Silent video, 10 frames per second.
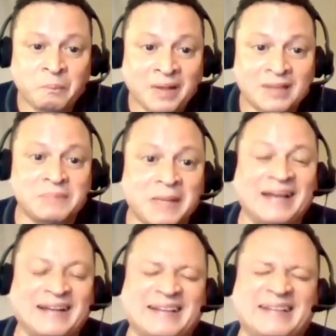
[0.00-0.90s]
It's
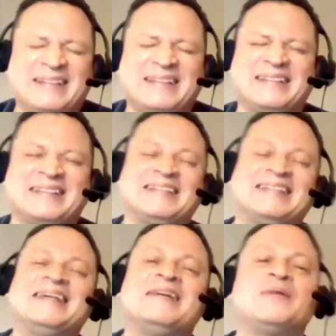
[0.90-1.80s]
matching.
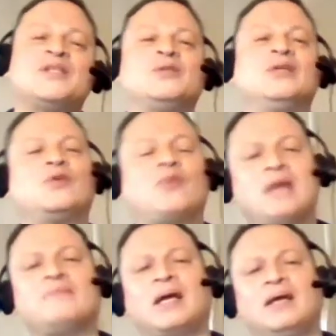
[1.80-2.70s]
But you look
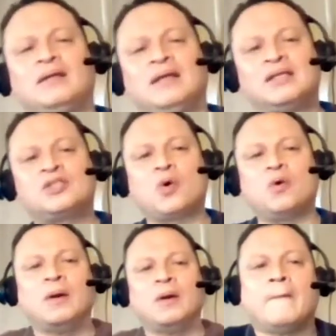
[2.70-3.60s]
great, man.
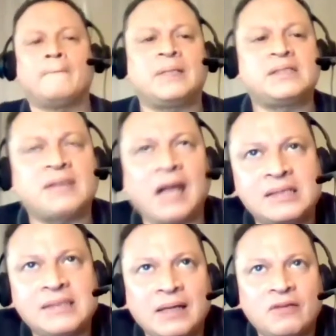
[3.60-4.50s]
So
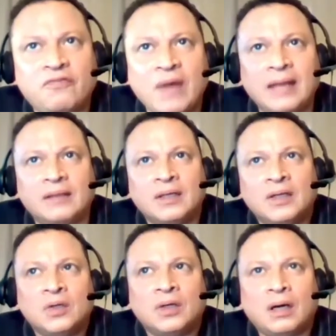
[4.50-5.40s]
besides that in the fight,
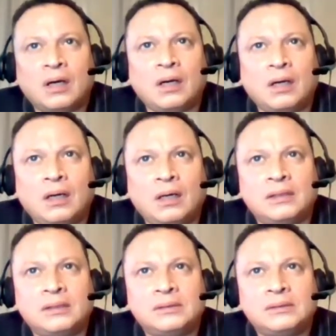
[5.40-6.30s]
uh
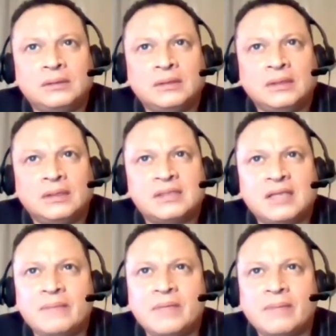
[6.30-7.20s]

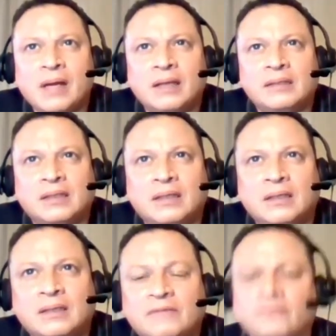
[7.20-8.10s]
tell me, man.
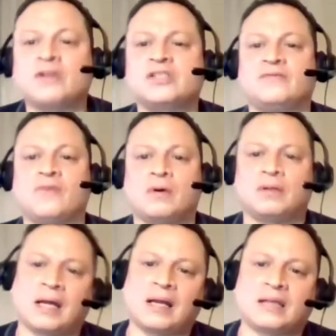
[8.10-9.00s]
Uh first of
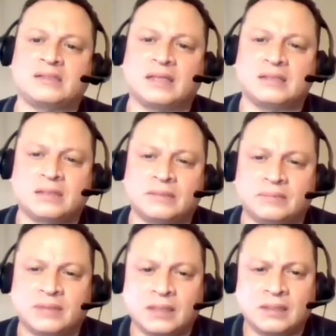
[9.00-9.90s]
all, I gotta say
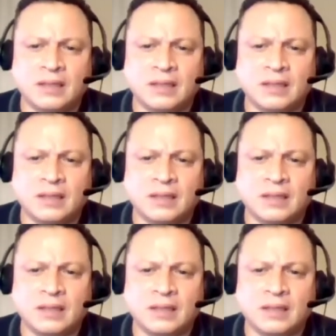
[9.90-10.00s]
something.